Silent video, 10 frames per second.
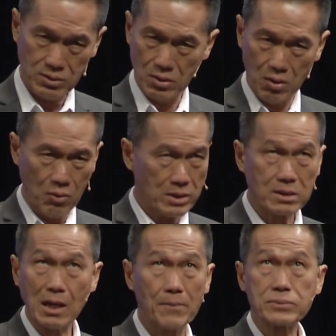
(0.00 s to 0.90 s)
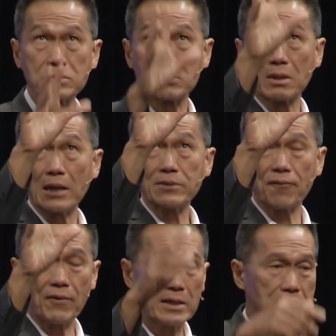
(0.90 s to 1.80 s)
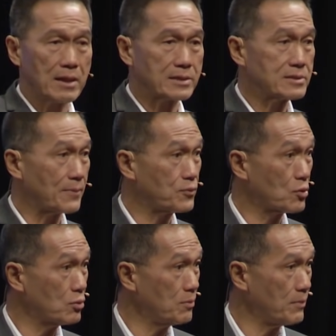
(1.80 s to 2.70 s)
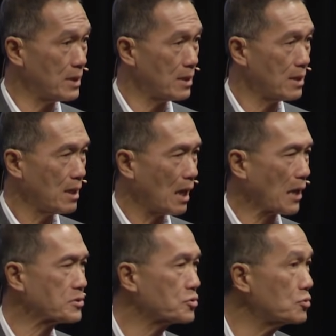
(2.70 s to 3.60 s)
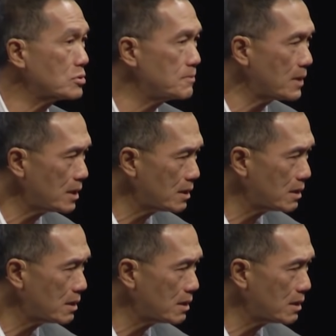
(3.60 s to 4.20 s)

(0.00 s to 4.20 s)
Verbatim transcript: No one comes to God the Father except through me. Excuse me?